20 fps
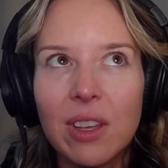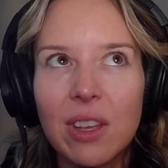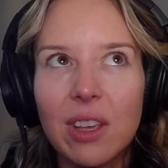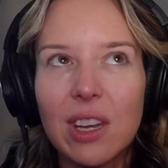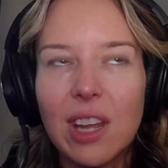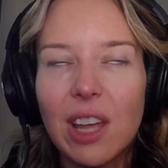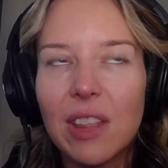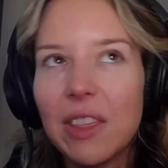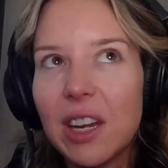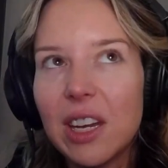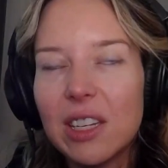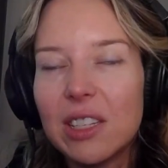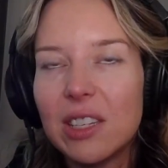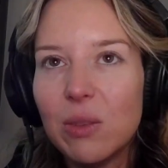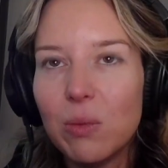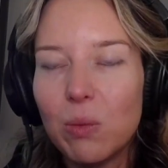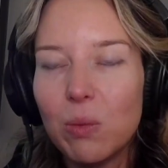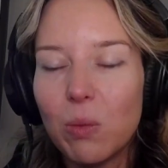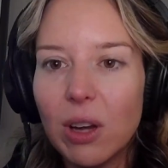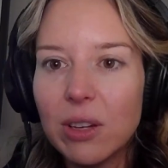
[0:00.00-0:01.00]
Not that I
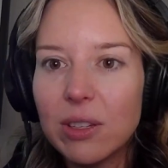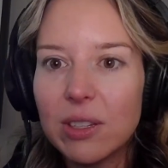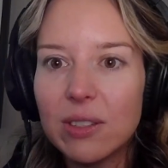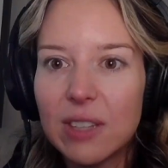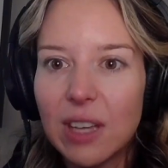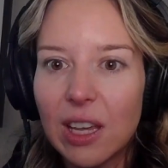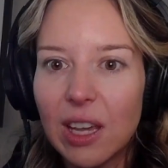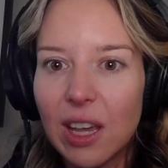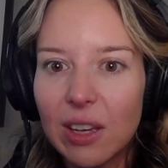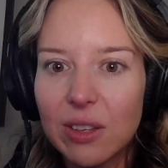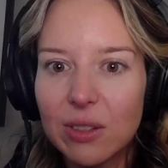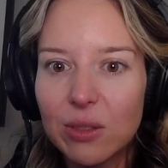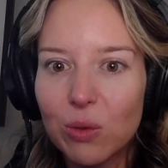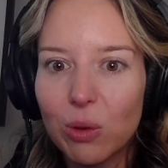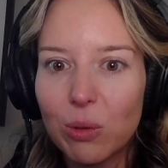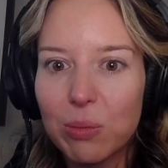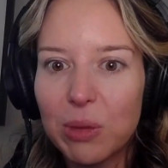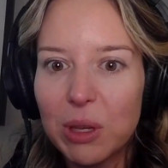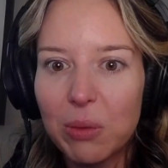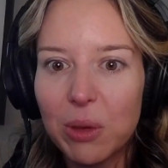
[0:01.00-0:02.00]
didn't want to say yes
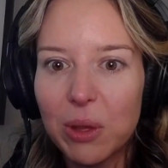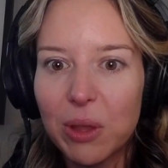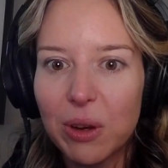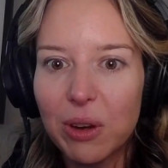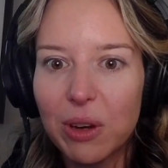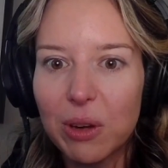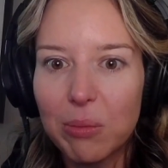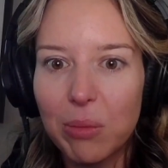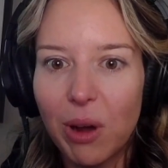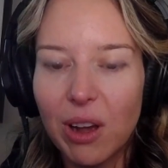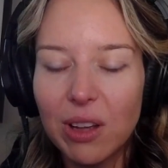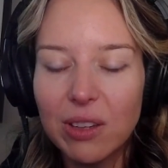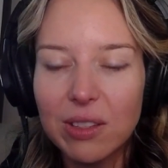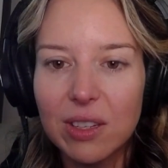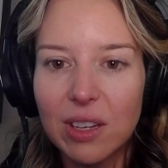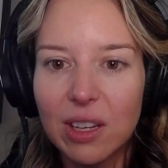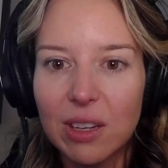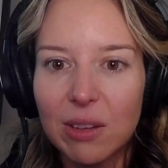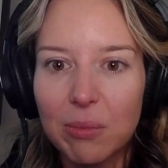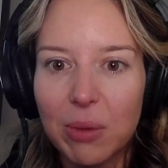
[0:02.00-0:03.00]
or be with her in
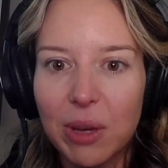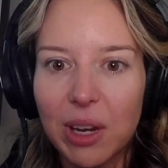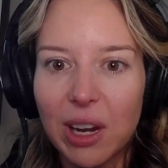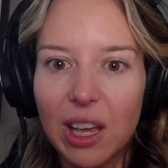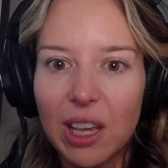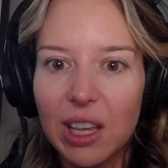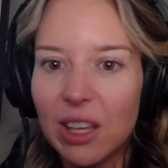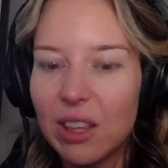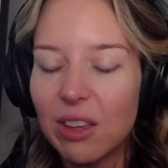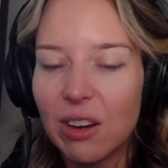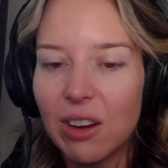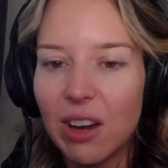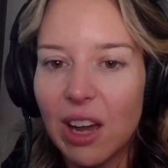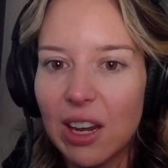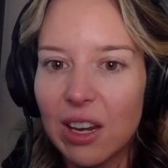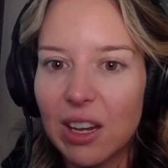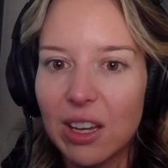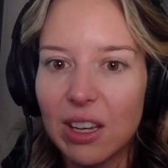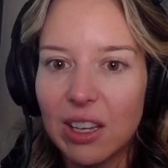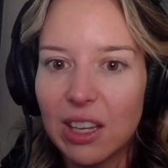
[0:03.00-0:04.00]
Boston, but I either
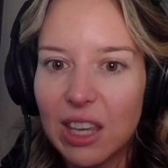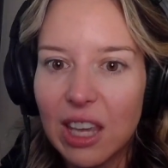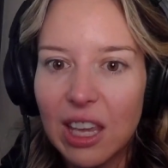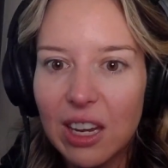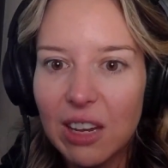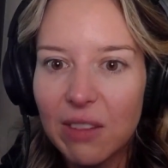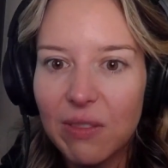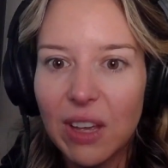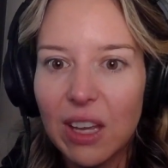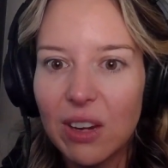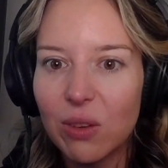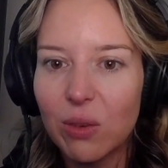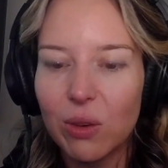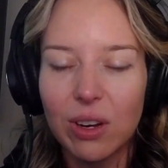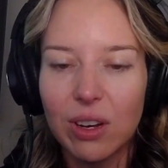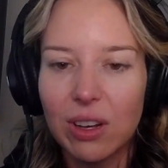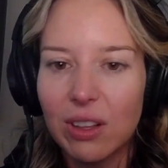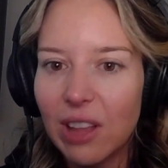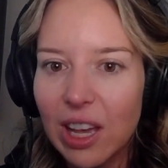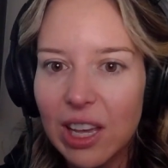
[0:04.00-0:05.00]
had a kid event or
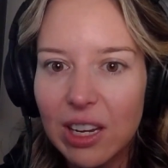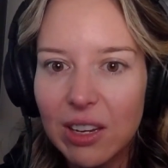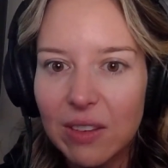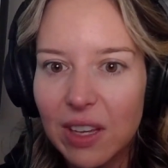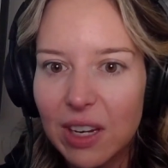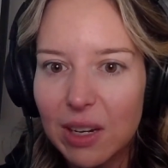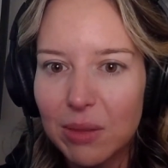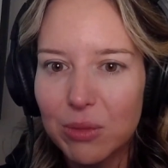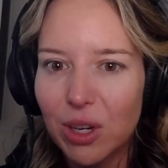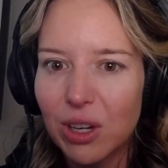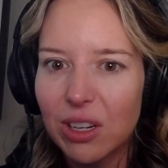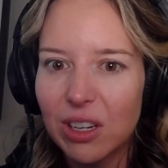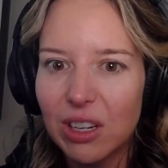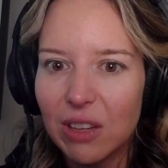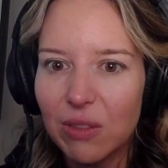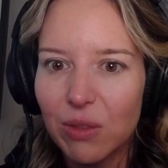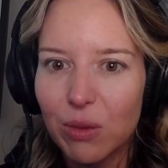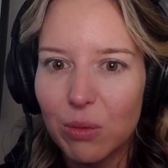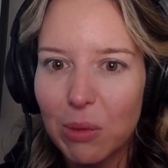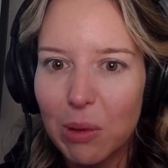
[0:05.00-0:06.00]
a client event. I'm trying to
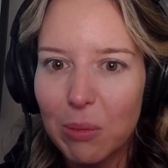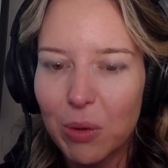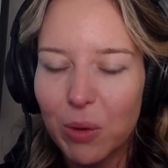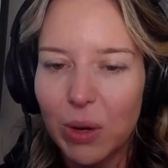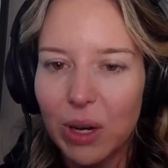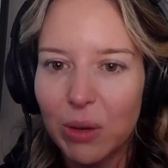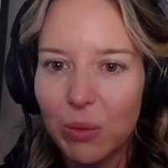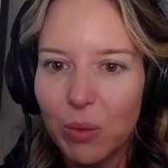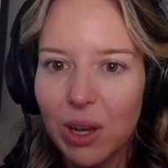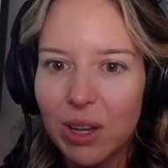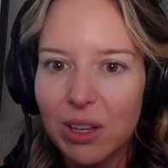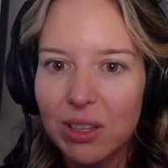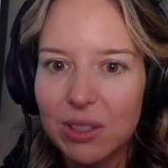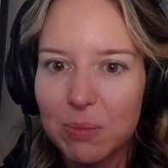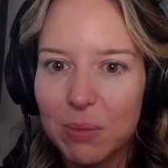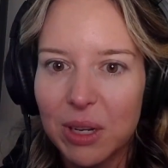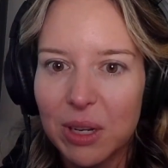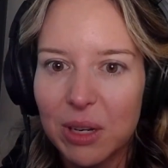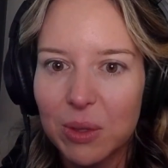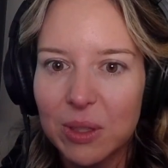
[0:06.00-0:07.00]
even remember what it was,
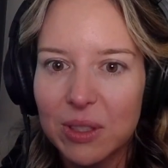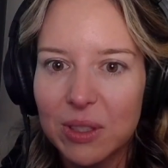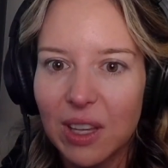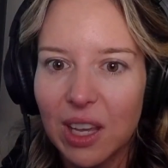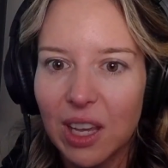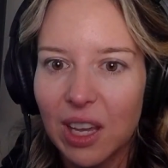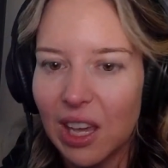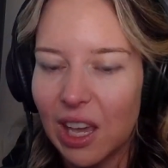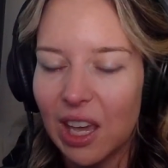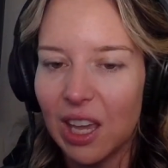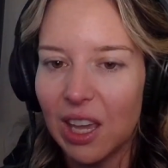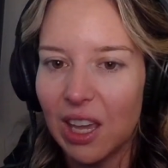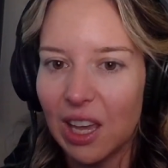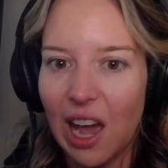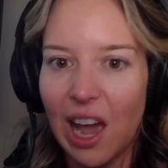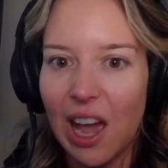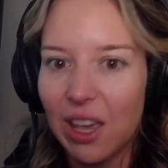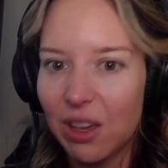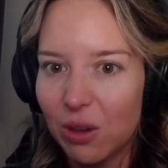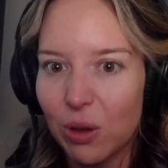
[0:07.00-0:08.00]
but it was like
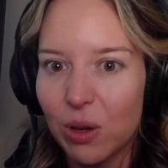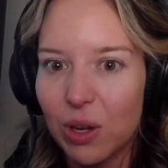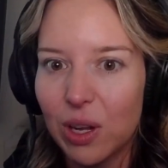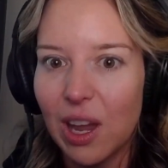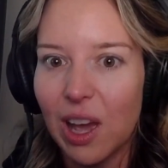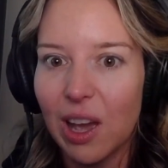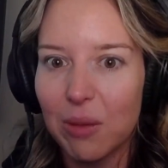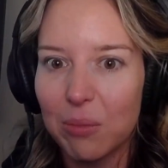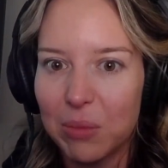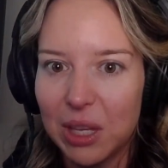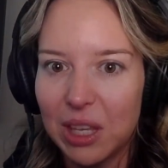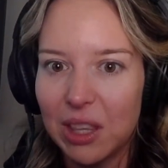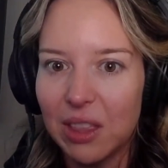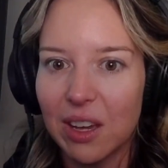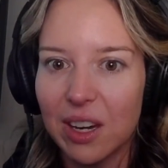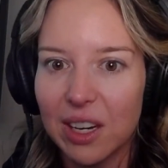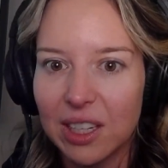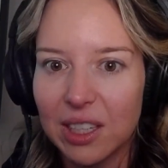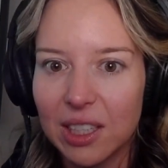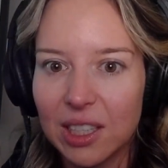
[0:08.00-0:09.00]
I could not be
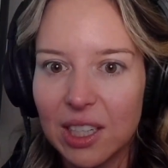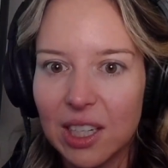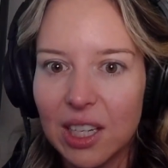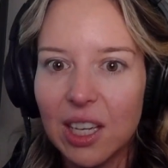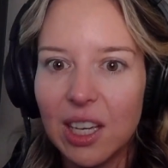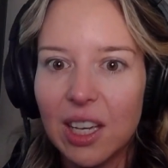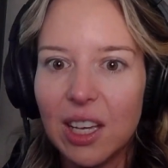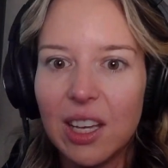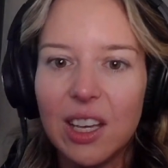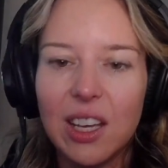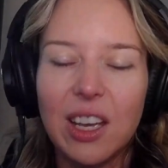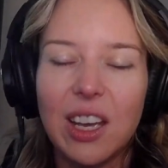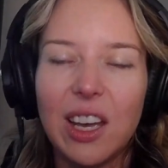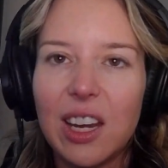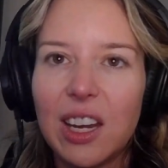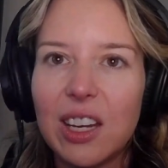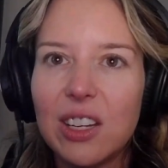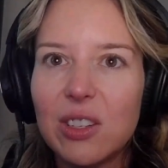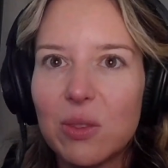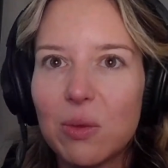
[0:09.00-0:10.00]
there.
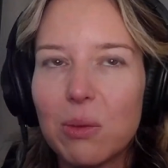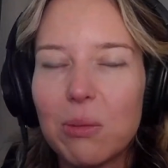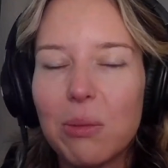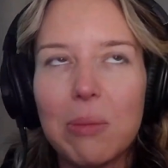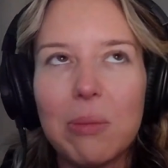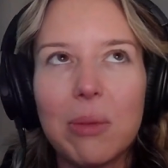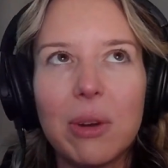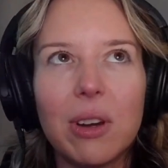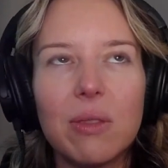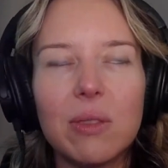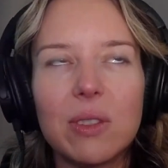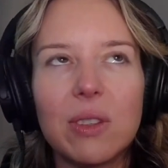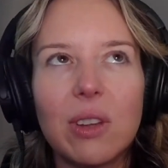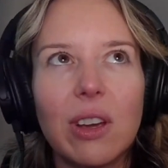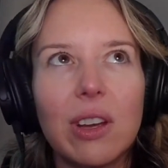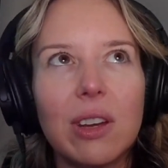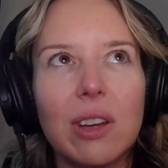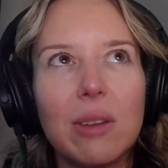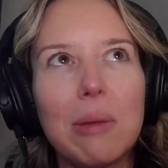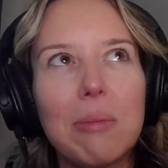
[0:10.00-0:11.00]
And I just remember I was
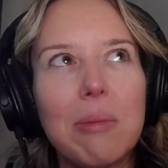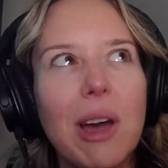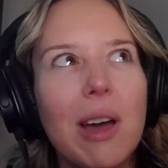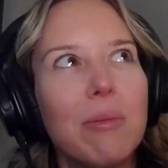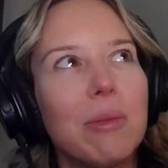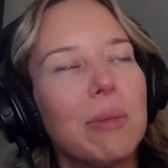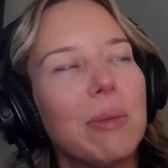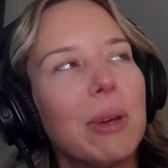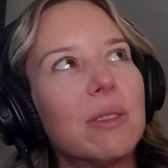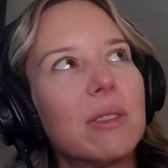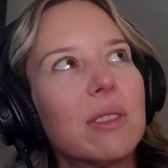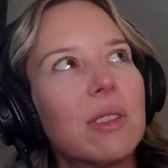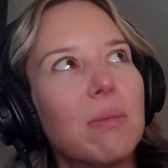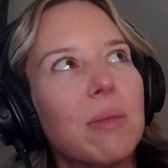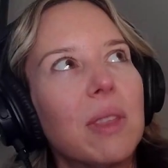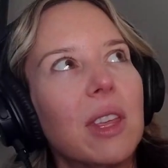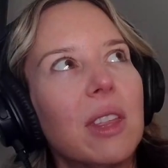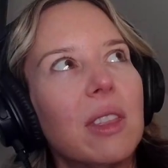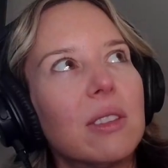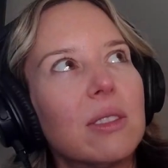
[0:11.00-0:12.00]
talking to my mom about
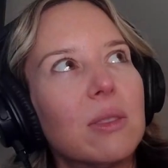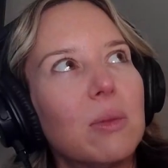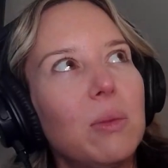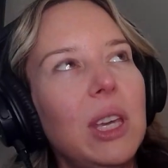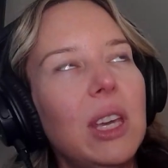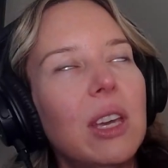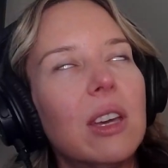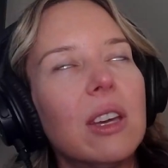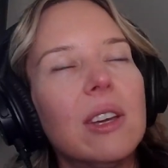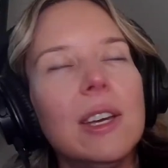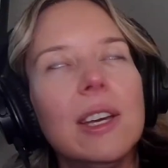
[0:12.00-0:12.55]
something this week.